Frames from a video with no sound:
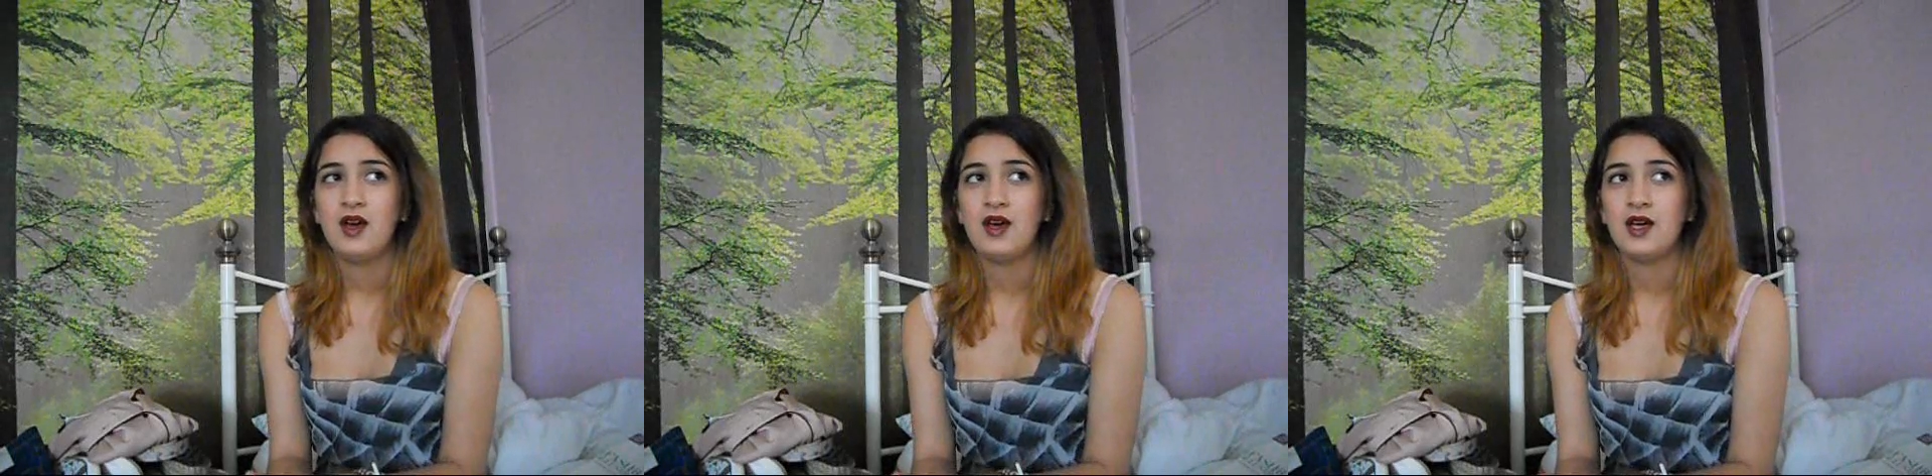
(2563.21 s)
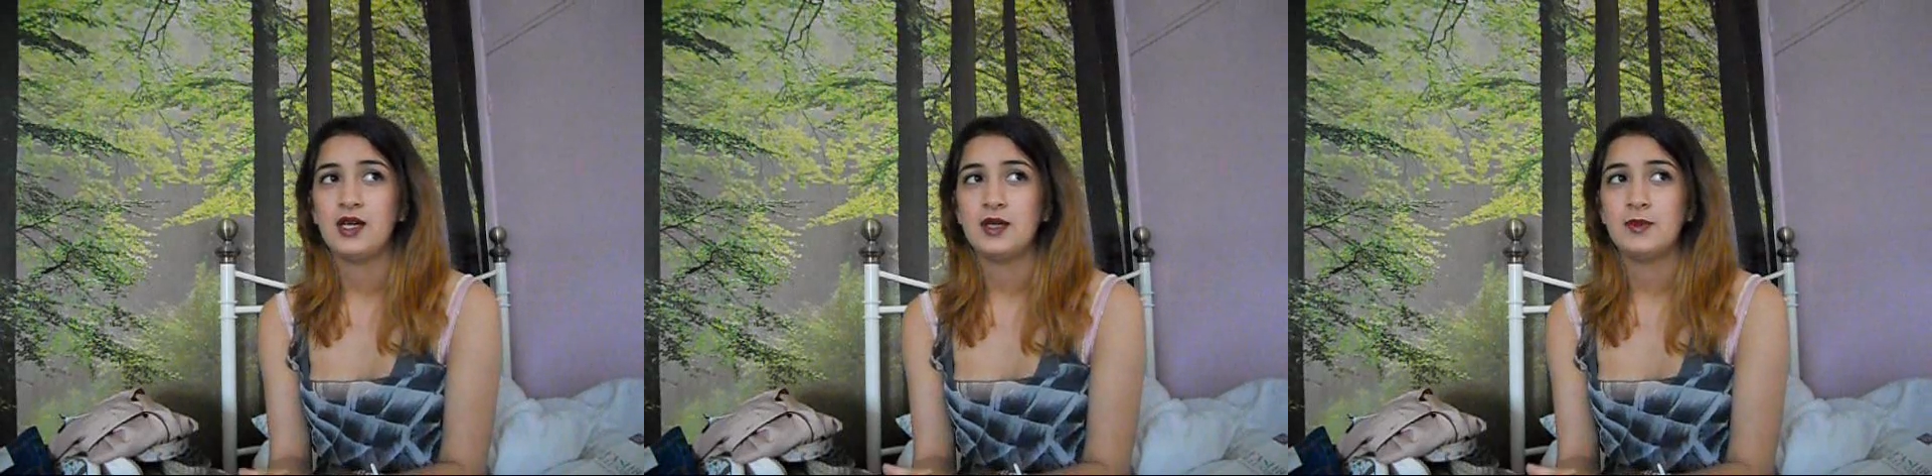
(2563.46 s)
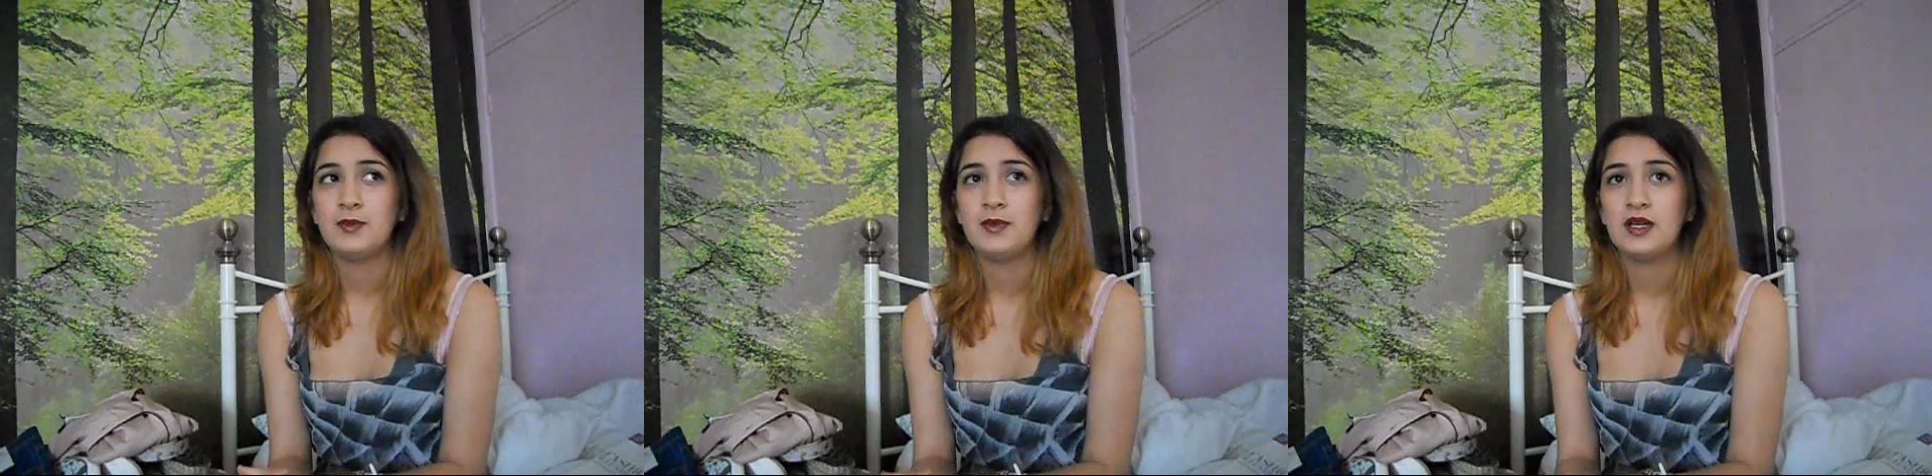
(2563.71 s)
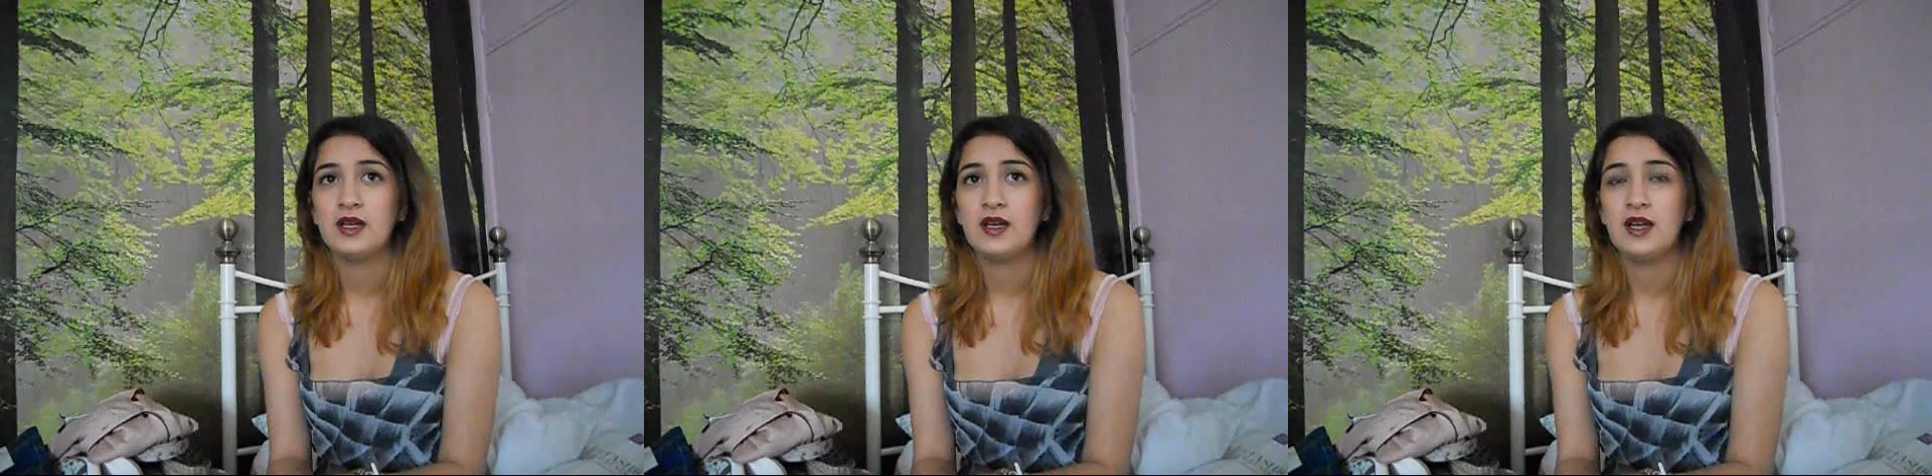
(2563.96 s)
and
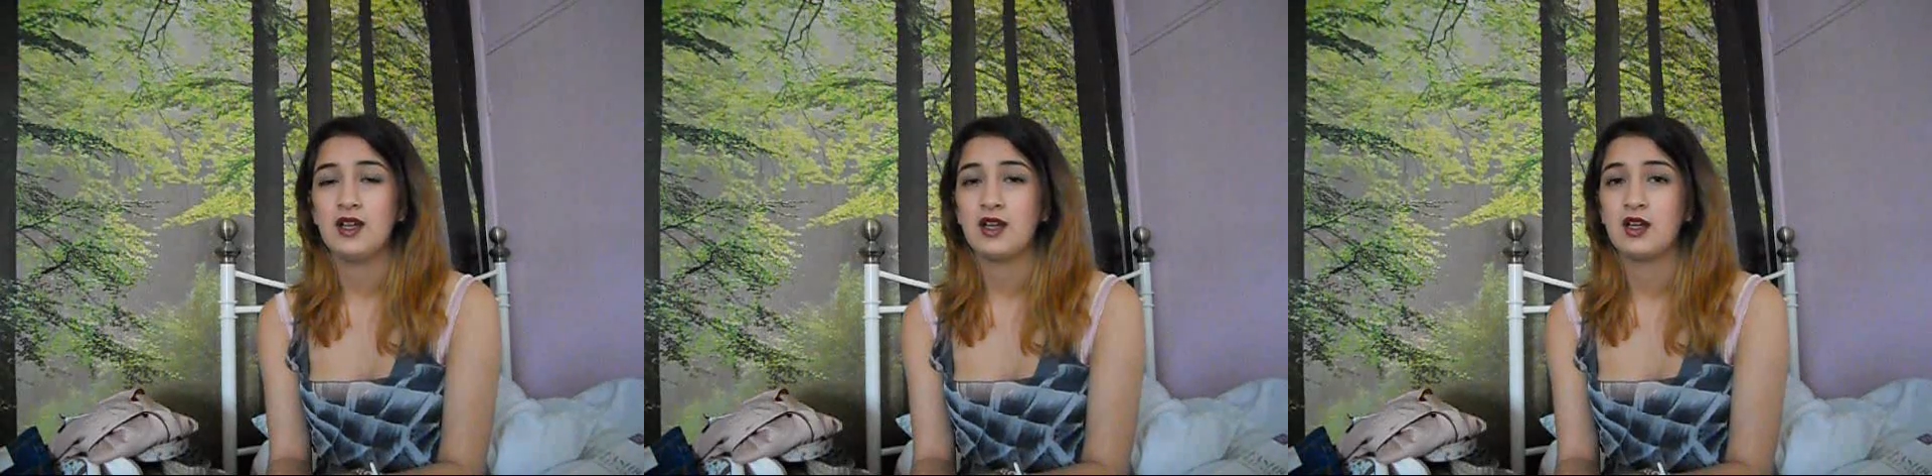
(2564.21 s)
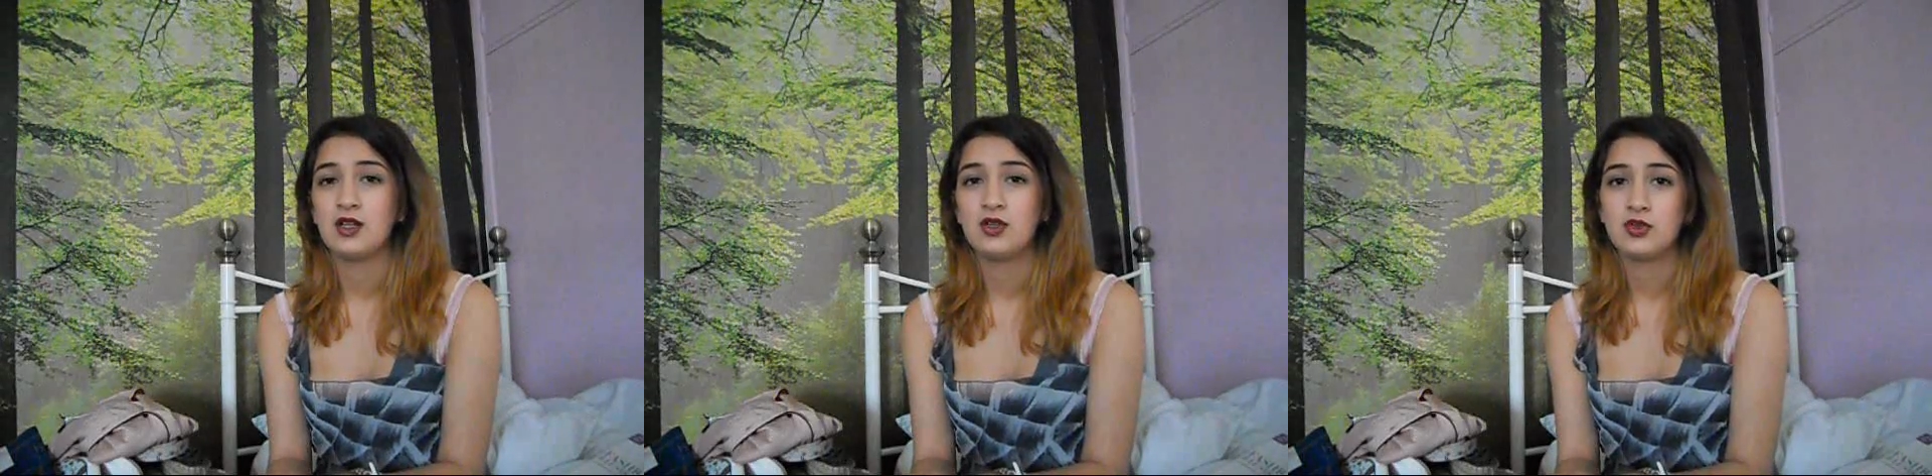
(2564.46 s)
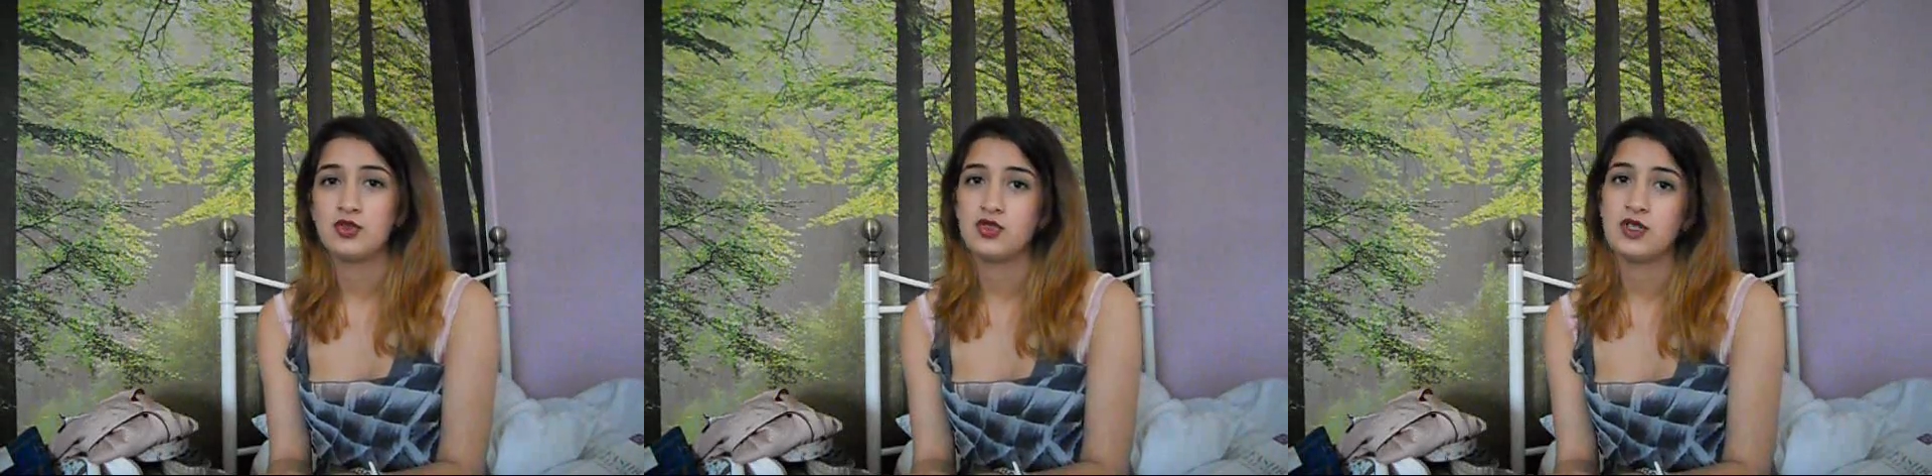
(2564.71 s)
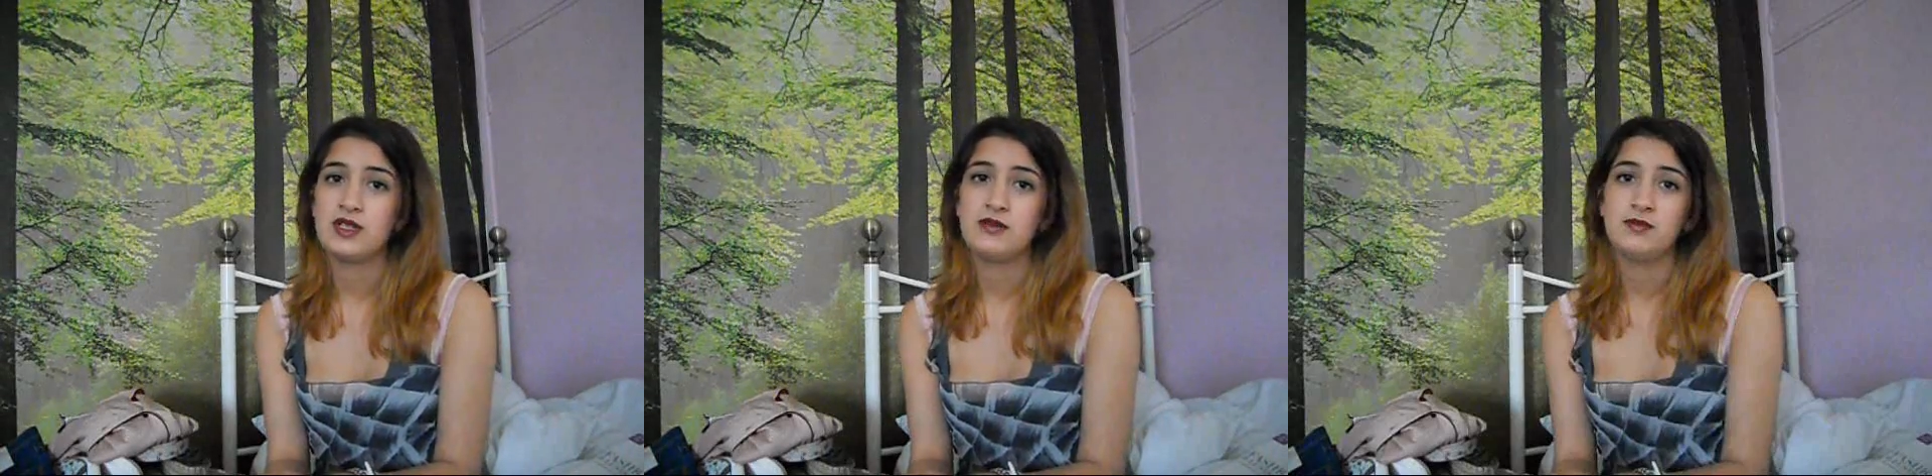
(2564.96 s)
like a
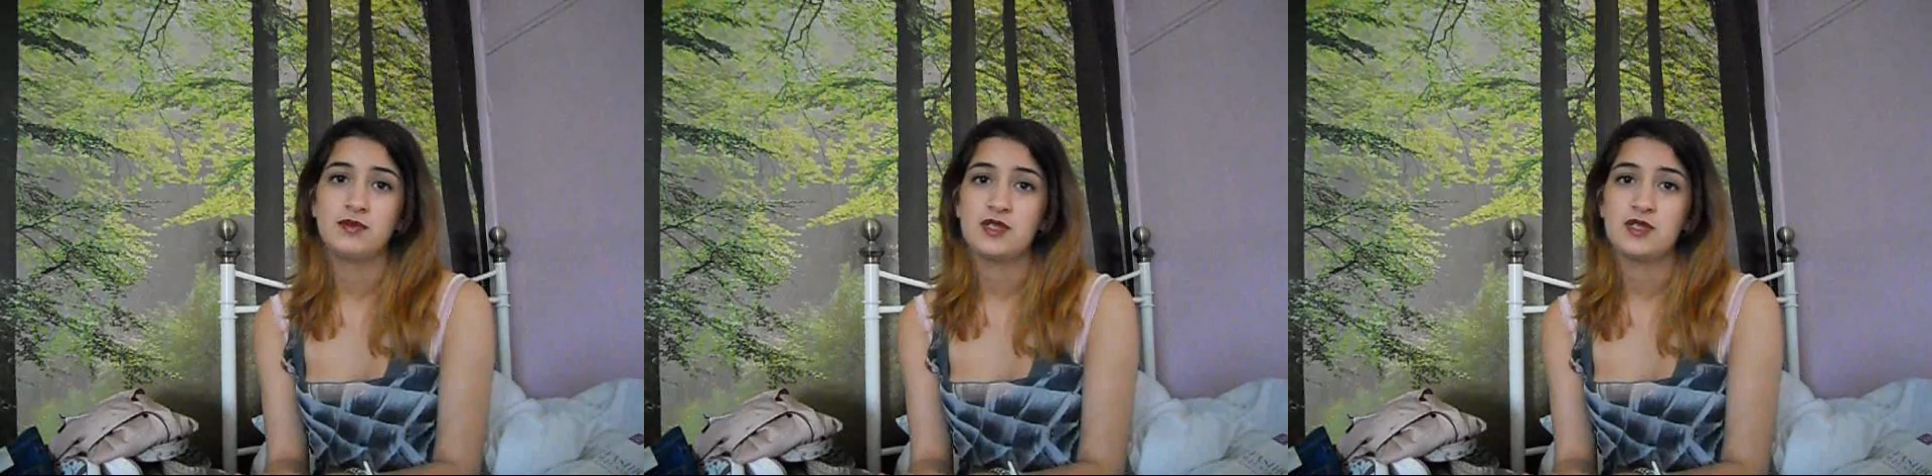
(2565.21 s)
laundry